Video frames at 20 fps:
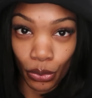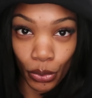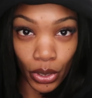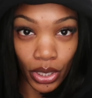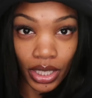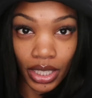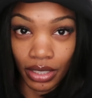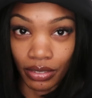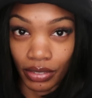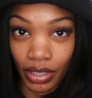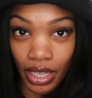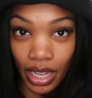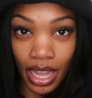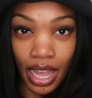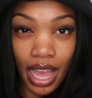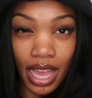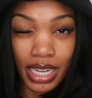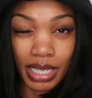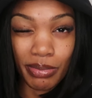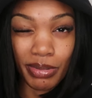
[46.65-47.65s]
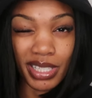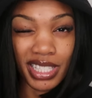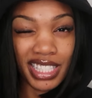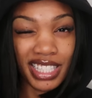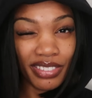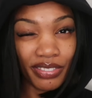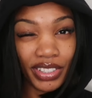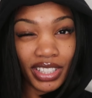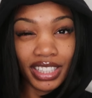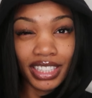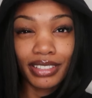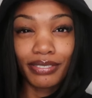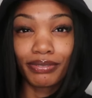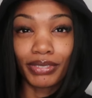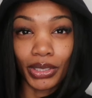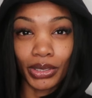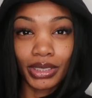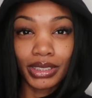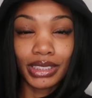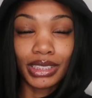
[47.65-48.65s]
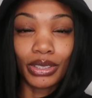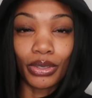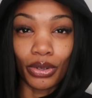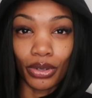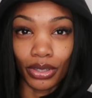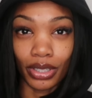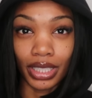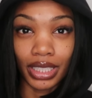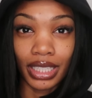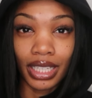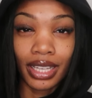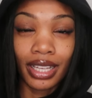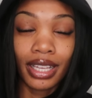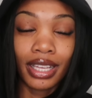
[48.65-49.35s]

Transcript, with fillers: work of God, specifically focusing on